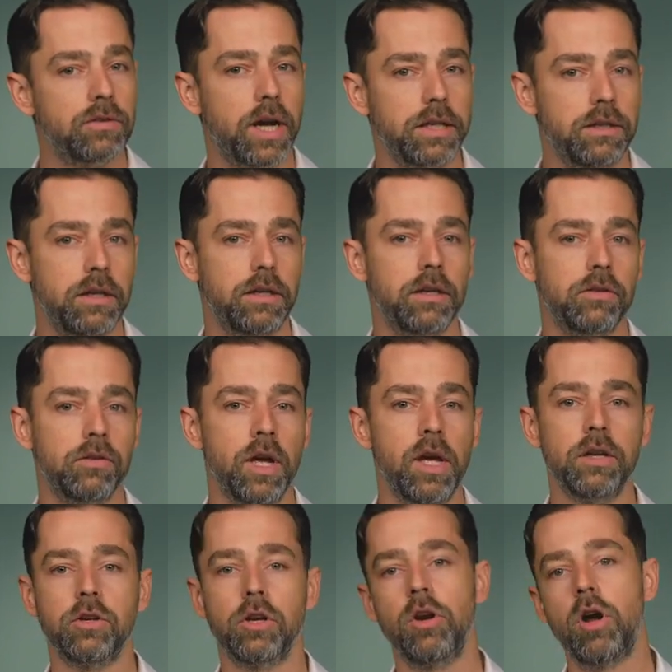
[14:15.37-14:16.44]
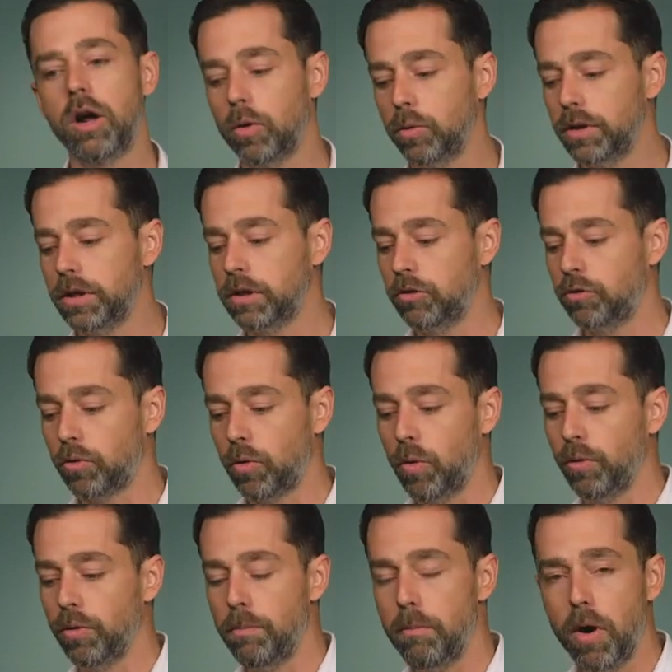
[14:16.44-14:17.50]
ideas to not only
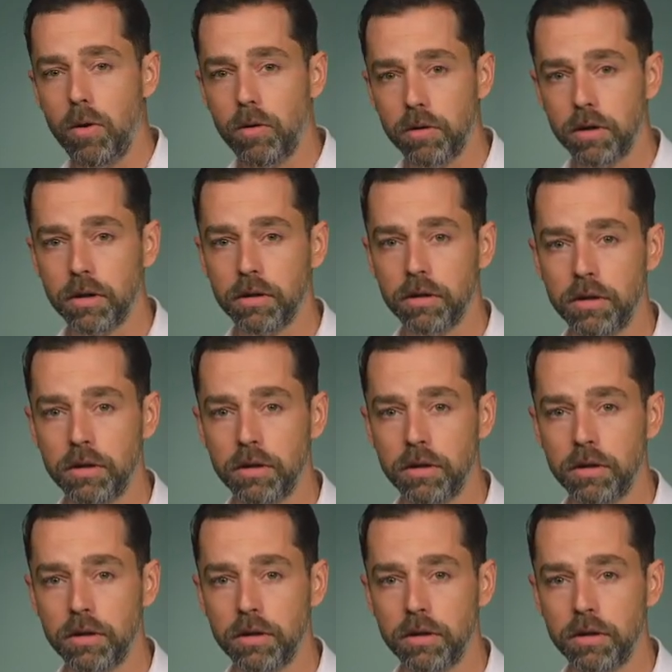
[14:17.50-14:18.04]
control the mode,